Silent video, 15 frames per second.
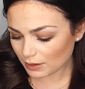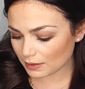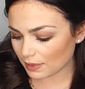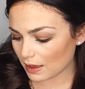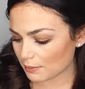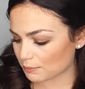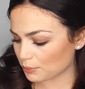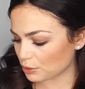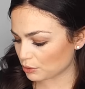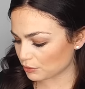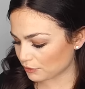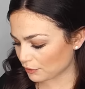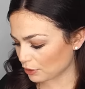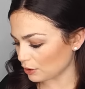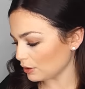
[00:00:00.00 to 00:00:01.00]
that
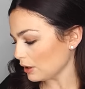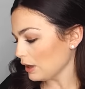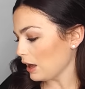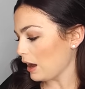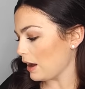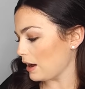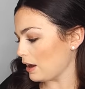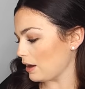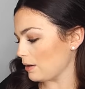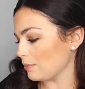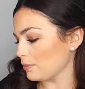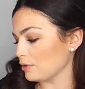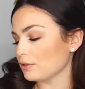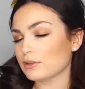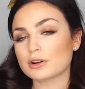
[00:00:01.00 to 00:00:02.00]
beautiful
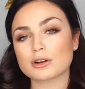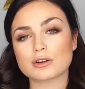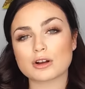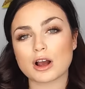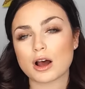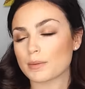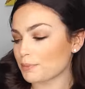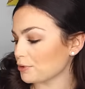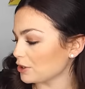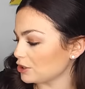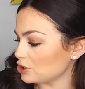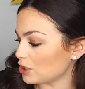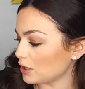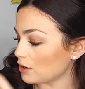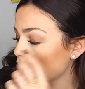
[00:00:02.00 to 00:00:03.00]
um, coppery
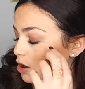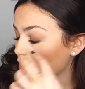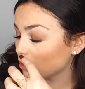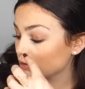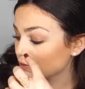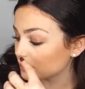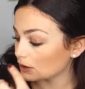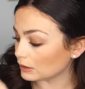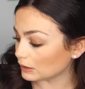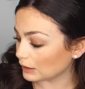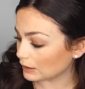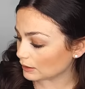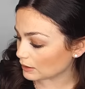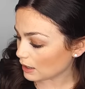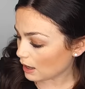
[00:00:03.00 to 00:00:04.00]
shade all over the
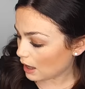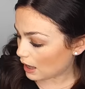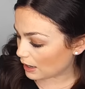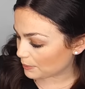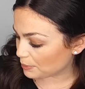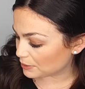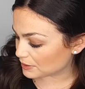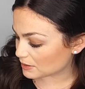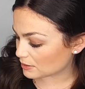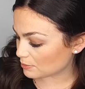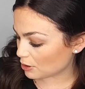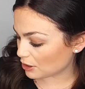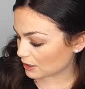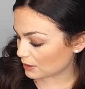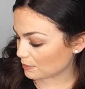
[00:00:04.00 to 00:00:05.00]
lid. I put
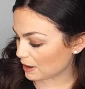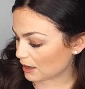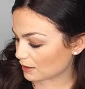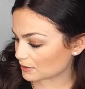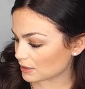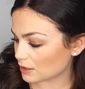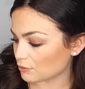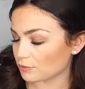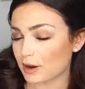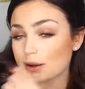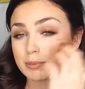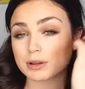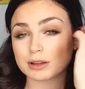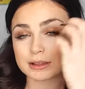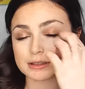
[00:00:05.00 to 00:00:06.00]
Smarty Pants and
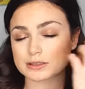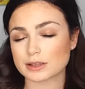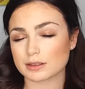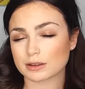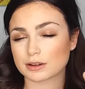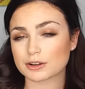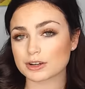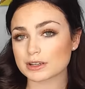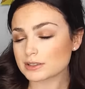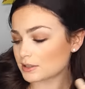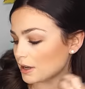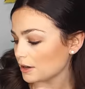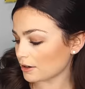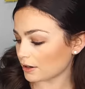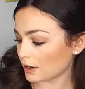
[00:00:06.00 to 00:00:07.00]
Rebel into the
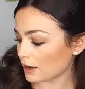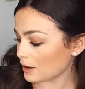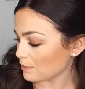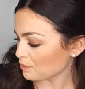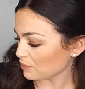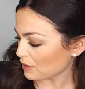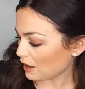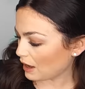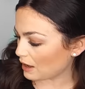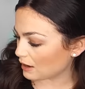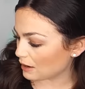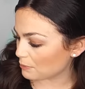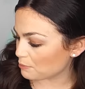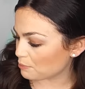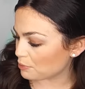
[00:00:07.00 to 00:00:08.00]
crease area, and
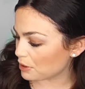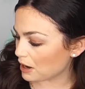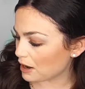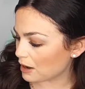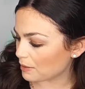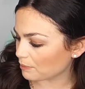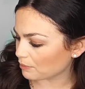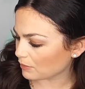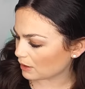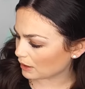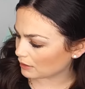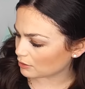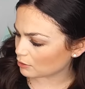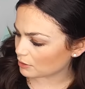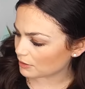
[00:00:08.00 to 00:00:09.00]
I, um,
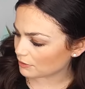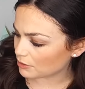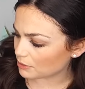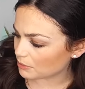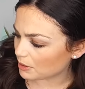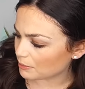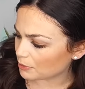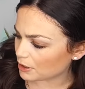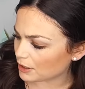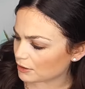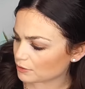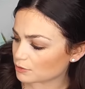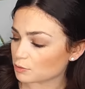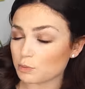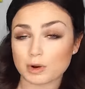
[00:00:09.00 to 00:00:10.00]
I don't even remember, I
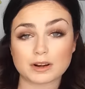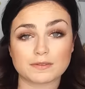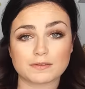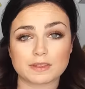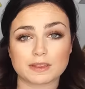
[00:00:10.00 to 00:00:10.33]
used one of